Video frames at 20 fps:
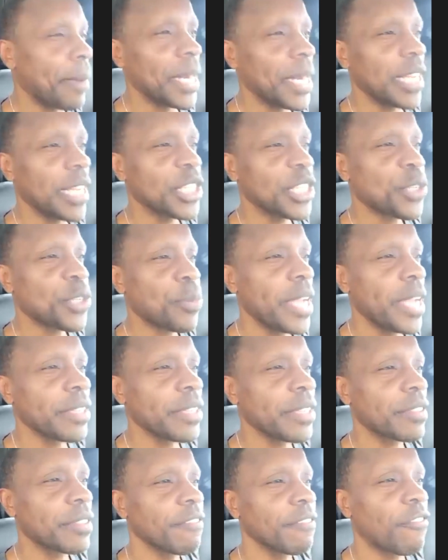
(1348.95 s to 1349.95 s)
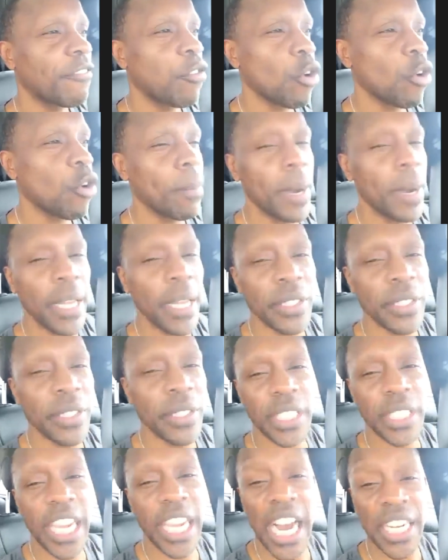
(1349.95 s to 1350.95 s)
spent four months in
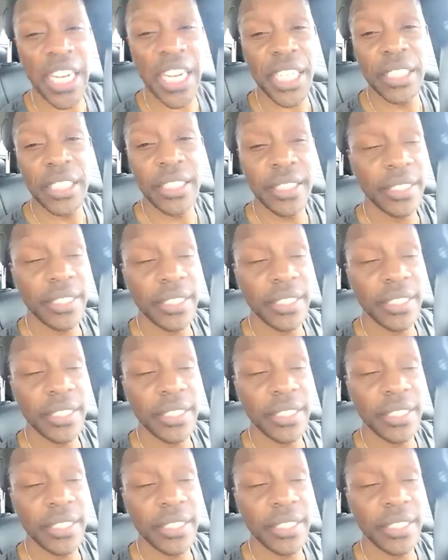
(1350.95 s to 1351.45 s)
Ghana. Oh